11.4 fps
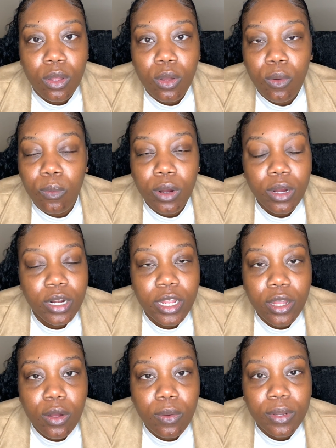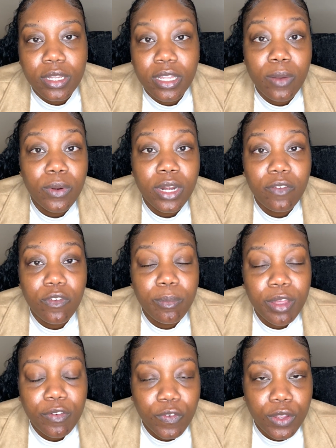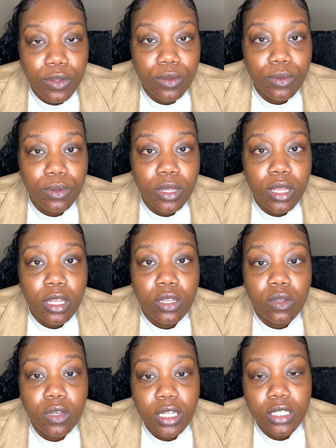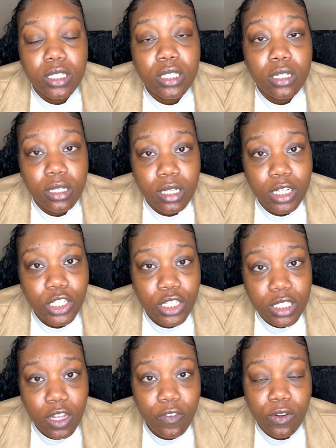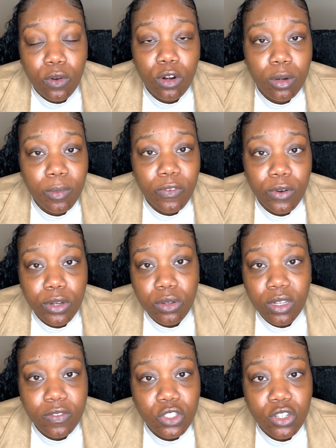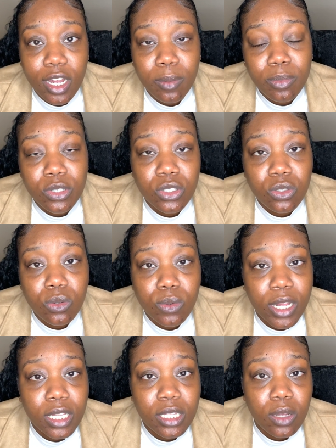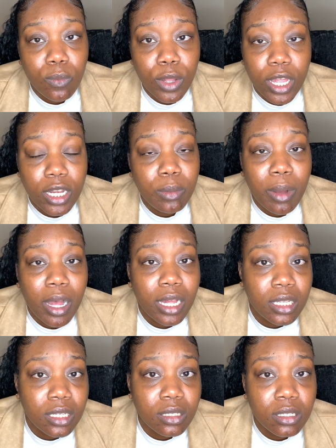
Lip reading: Where are they going? They were never meant for you. You need to get yourself in order before you even try to pursue anything with anybody.